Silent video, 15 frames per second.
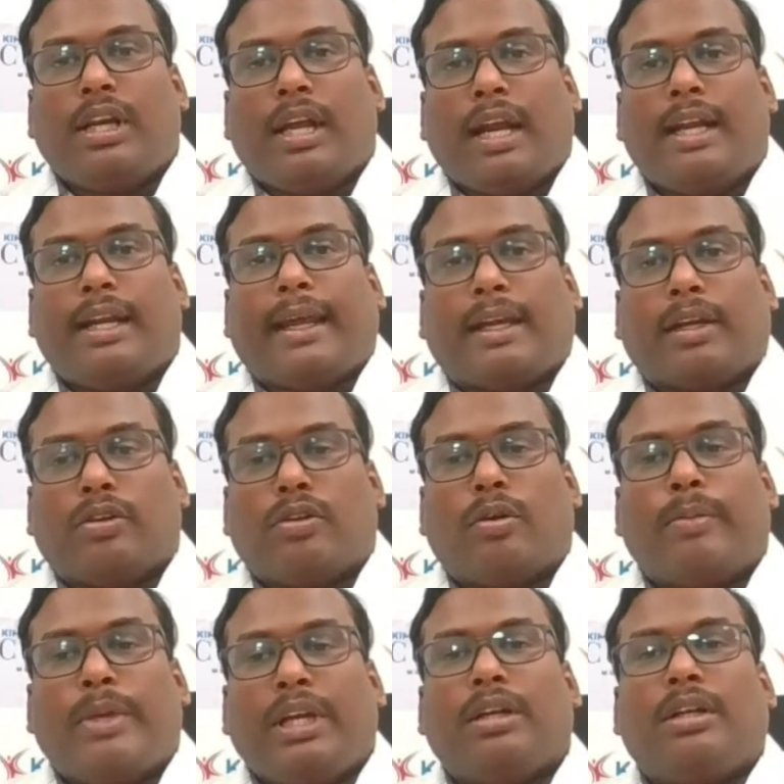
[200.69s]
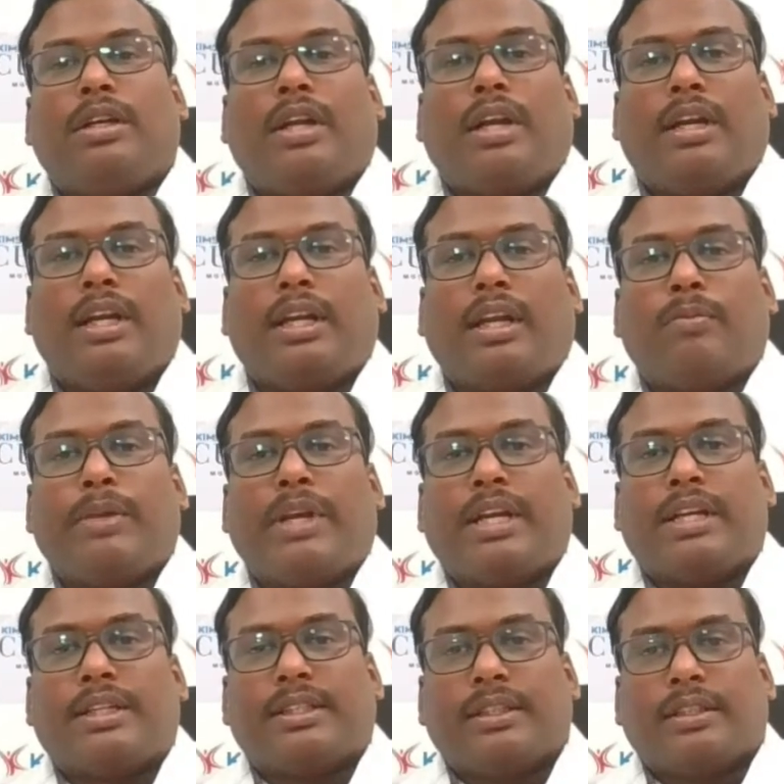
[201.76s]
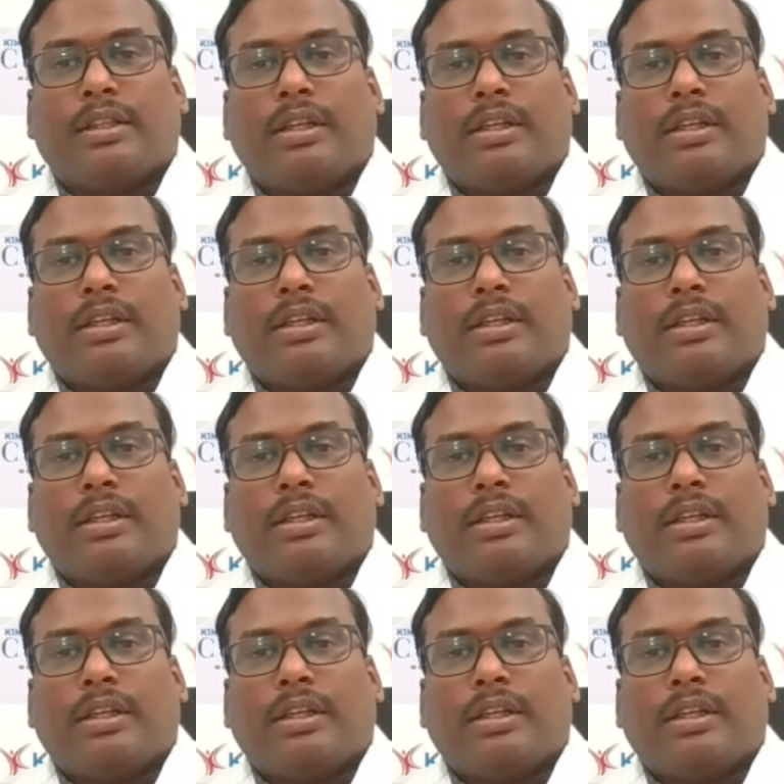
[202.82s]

and economic determinants.